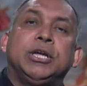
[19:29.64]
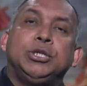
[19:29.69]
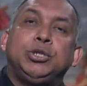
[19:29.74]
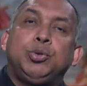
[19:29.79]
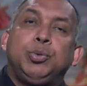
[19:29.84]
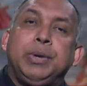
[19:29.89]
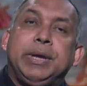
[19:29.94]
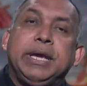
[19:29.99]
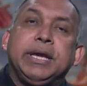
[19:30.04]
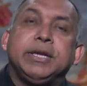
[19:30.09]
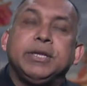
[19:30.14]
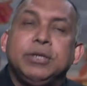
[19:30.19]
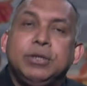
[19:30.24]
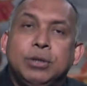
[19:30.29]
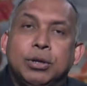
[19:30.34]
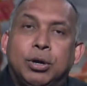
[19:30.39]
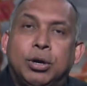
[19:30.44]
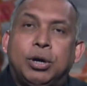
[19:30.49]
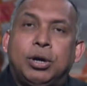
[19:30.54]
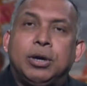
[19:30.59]
to
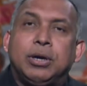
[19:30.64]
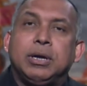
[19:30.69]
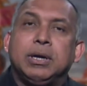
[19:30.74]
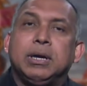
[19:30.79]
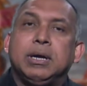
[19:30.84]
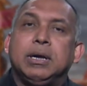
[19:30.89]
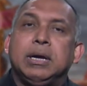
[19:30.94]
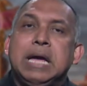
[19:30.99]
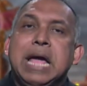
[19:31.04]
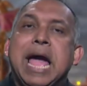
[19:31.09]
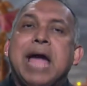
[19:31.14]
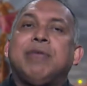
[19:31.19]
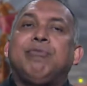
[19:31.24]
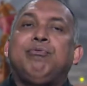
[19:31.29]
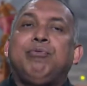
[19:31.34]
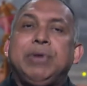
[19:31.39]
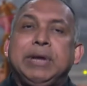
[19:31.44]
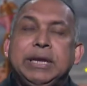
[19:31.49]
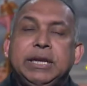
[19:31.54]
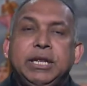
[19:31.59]
ignore and
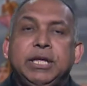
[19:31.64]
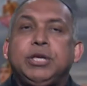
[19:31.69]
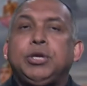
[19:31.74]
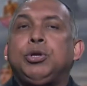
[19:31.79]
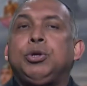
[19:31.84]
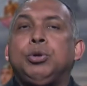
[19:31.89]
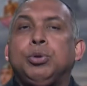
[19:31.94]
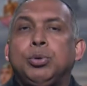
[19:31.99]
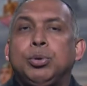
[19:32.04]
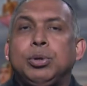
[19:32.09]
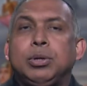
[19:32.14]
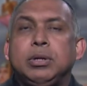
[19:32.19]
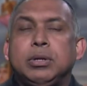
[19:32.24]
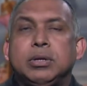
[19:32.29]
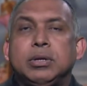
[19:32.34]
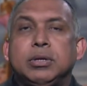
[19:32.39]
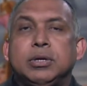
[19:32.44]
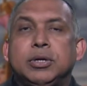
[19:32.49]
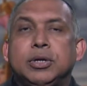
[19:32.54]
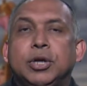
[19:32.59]
ridicule
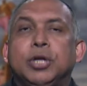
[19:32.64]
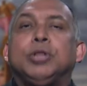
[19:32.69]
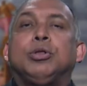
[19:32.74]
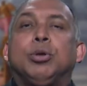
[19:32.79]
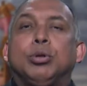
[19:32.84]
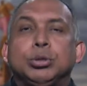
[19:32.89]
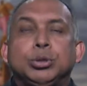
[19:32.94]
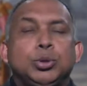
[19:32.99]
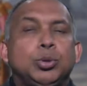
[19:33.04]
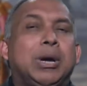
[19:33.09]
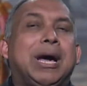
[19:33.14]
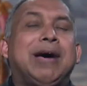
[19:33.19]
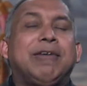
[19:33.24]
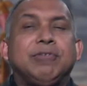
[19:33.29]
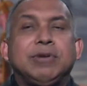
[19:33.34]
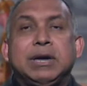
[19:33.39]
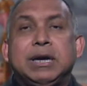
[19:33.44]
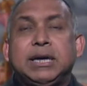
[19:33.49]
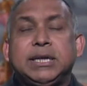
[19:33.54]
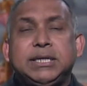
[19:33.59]
those who have
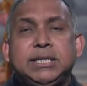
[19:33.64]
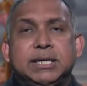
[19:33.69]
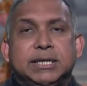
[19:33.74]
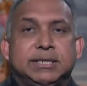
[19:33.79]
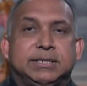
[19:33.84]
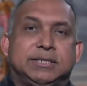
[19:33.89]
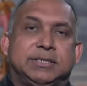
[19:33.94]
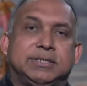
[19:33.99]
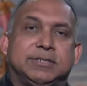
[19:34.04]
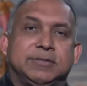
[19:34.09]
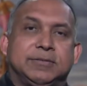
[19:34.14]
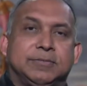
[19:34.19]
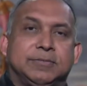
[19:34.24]
hurt us.